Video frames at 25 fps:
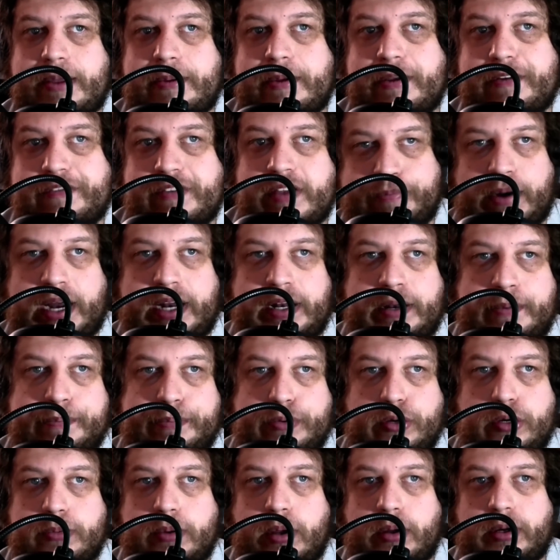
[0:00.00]
If Ryan
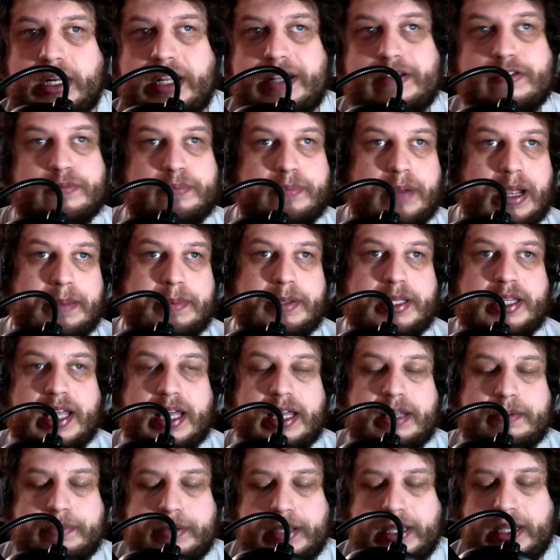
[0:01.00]
Mbeumo leaves, maybe
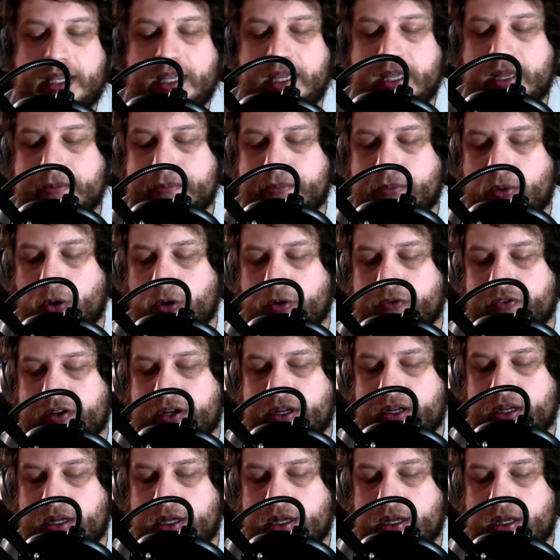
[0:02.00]
they'd be more of
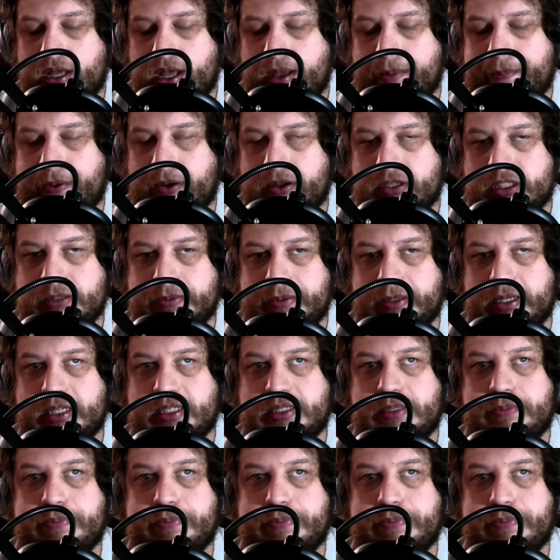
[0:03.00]
a possibility.